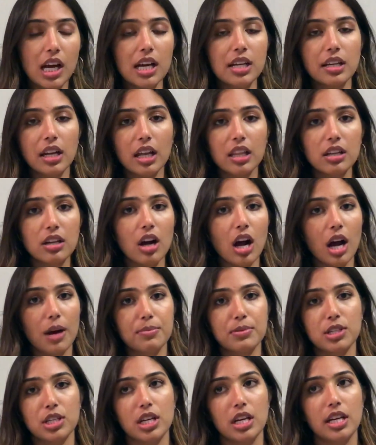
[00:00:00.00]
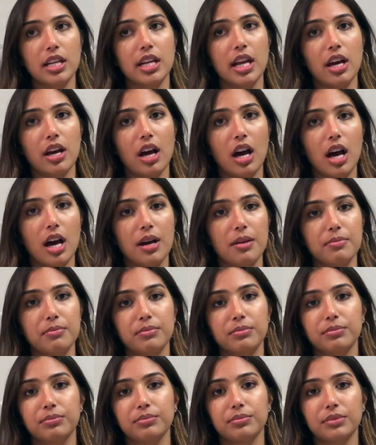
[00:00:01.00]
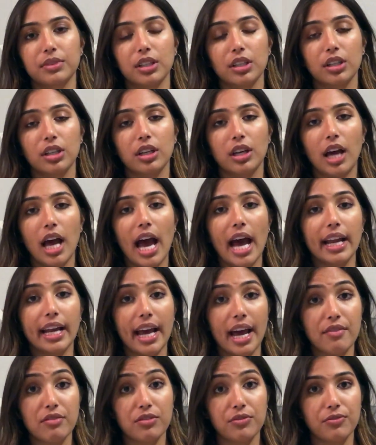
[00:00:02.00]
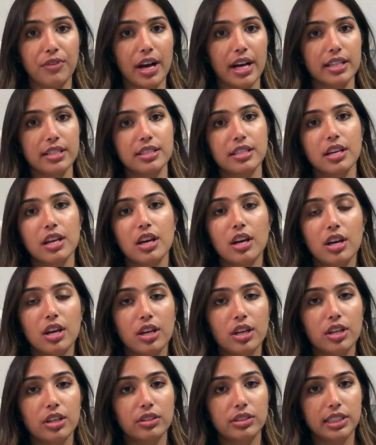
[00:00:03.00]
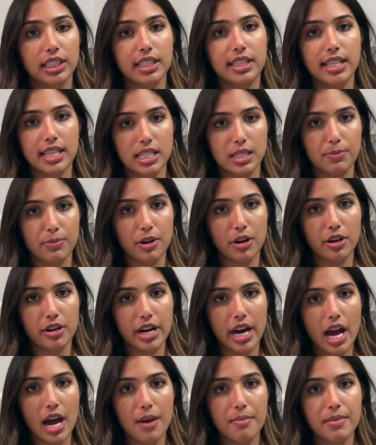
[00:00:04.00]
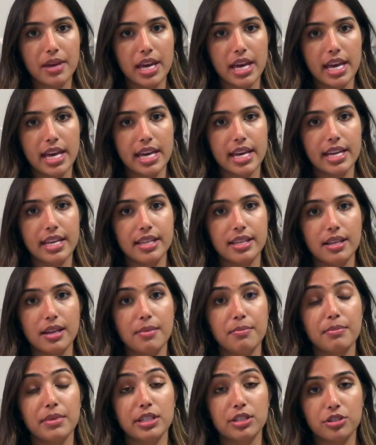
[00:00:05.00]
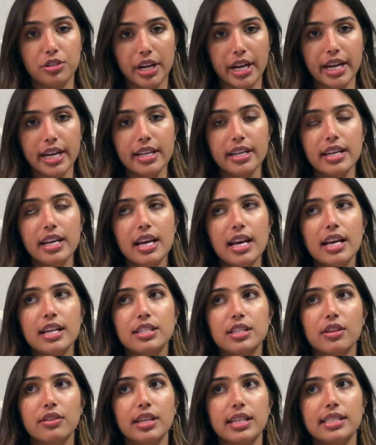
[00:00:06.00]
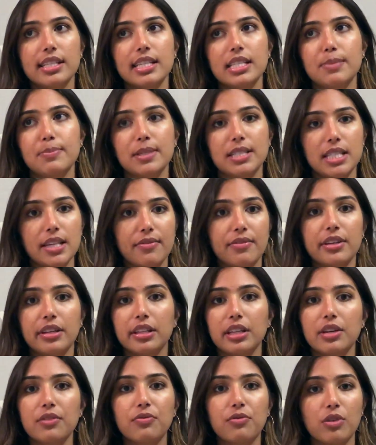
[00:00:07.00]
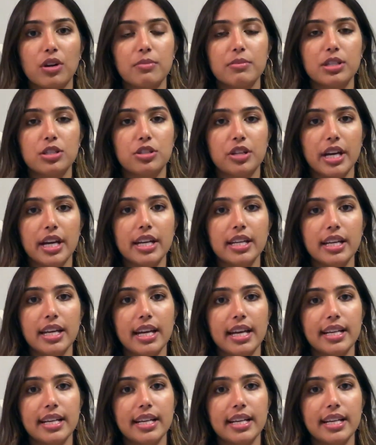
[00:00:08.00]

Another option, and I have a friend who did this program in Madrid, so this is specifically for Madrid.